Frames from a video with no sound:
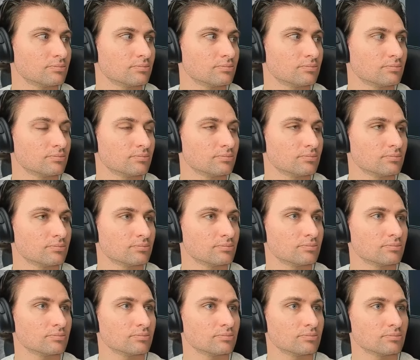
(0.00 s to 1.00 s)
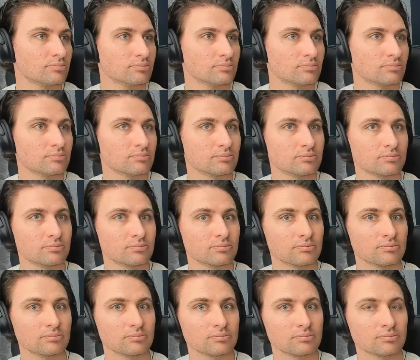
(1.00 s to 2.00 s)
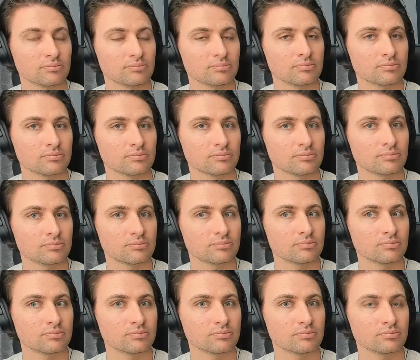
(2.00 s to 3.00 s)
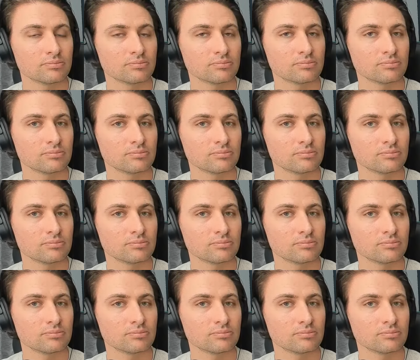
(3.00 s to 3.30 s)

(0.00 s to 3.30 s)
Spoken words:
[no speech]